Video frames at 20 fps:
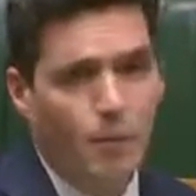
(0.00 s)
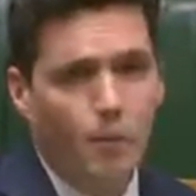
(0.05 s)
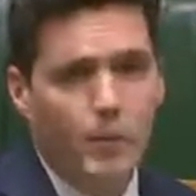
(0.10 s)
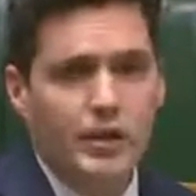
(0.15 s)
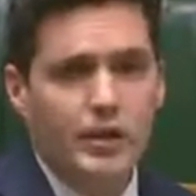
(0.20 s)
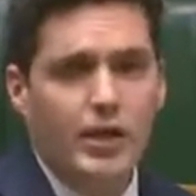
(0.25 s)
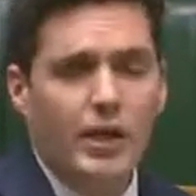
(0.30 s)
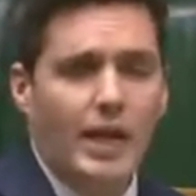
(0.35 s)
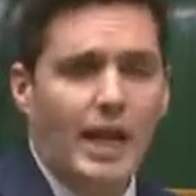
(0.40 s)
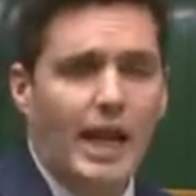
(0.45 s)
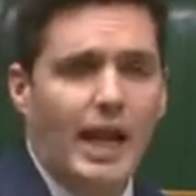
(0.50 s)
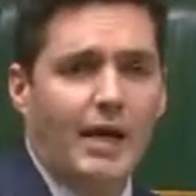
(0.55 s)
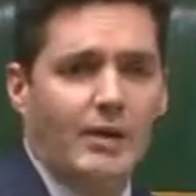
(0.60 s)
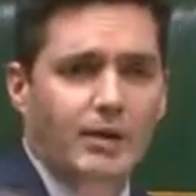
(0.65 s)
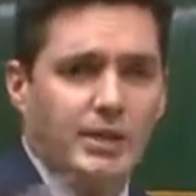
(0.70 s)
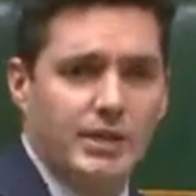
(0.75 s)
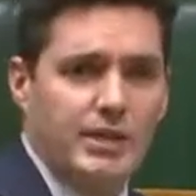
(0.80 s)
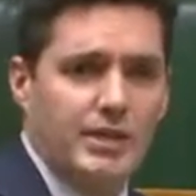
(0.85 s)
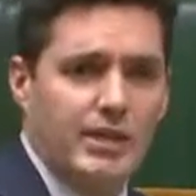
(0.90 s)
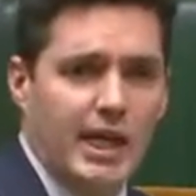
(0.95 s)
would not
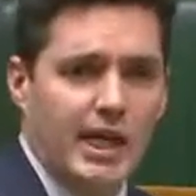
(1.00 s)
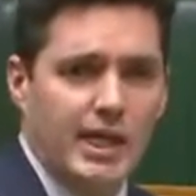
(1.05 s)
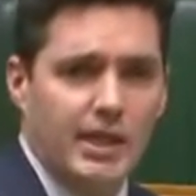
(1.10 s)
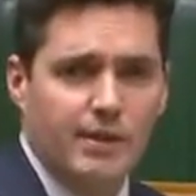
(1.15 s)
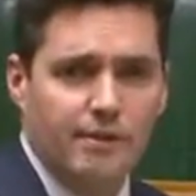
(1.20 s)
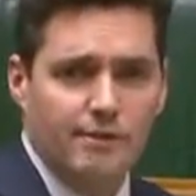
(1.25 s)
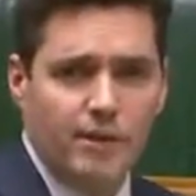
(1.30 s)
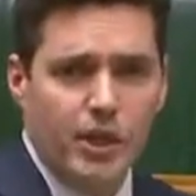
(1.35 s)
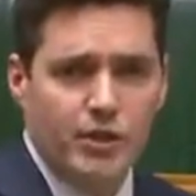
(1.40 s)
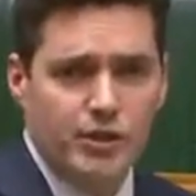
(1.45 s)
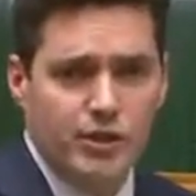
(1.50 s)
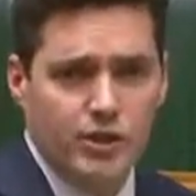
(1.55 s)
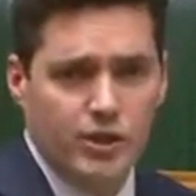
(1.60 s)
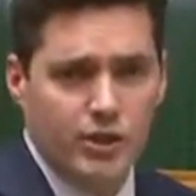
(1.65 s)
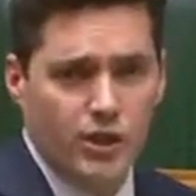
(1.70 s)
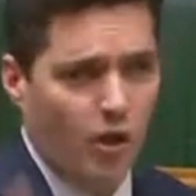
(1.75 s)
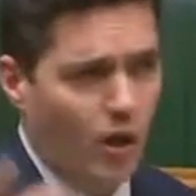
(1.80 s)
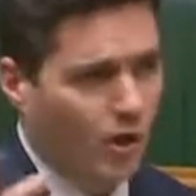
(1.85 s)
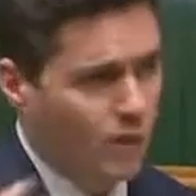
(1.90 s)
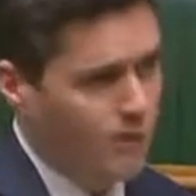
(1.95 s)
allow us to take
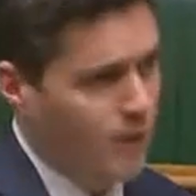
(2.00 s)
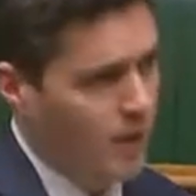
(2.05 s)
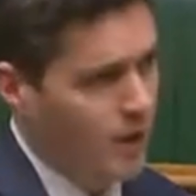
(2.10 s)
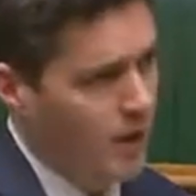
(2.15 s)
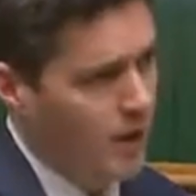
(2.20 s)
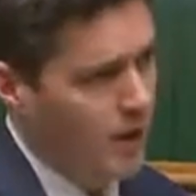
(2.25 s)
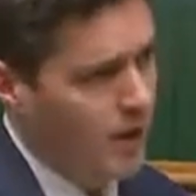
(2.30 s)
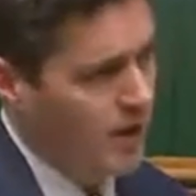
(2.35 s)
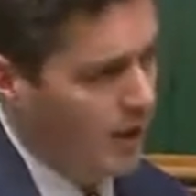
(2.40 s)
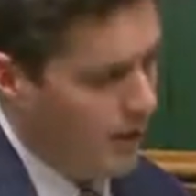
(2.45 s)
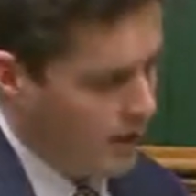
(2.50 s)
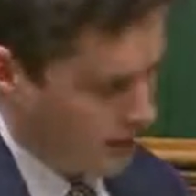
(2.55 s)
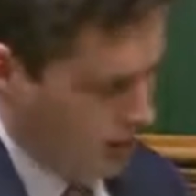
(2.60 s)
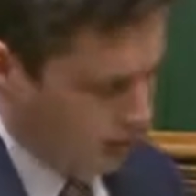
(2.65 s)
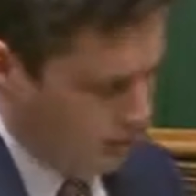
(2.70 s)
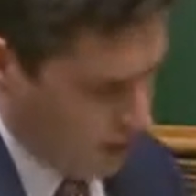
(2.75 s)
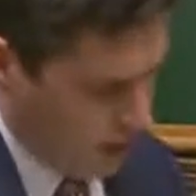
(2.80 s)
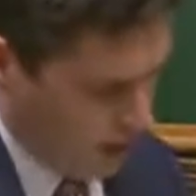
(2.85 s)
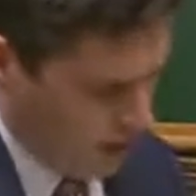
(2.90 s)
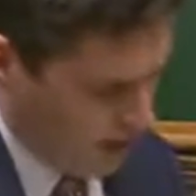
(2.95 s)
advantage of those
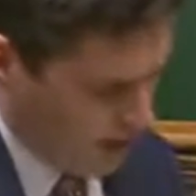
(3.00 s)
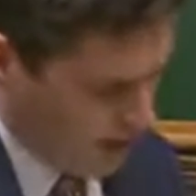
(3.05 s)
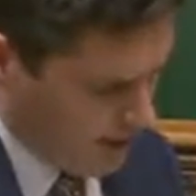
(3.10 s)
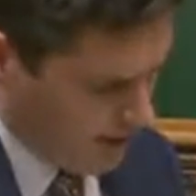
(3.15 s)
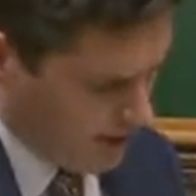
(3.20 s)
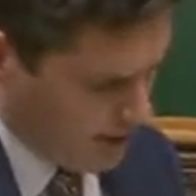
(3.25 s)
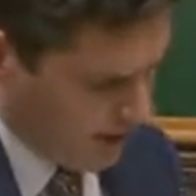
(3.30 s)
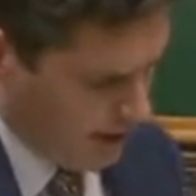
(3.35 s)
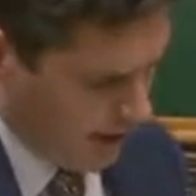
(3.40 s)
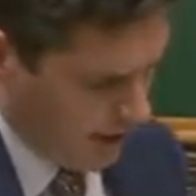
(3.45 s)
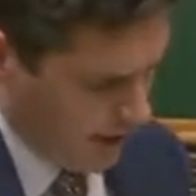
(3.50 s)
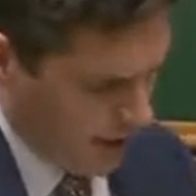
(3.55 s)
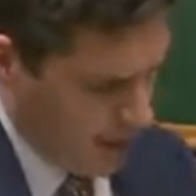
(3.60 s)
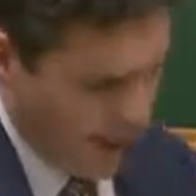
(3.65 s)
opportunities.